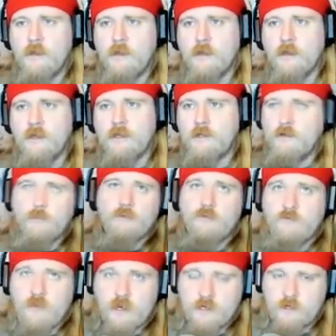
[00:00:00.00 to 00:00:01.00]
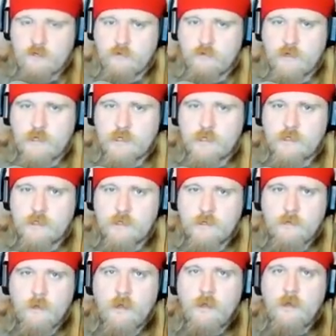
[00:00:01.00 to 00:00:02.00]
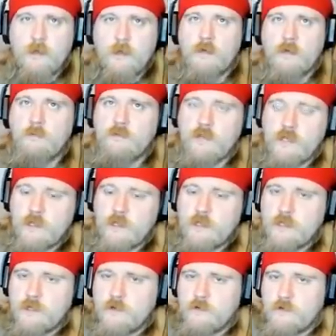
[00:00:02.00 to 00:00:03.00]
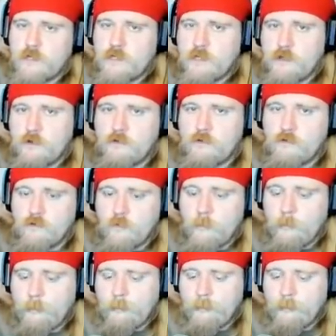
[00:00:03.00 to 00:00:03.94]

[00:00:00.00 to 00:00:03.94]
due to professional reasons, completely due to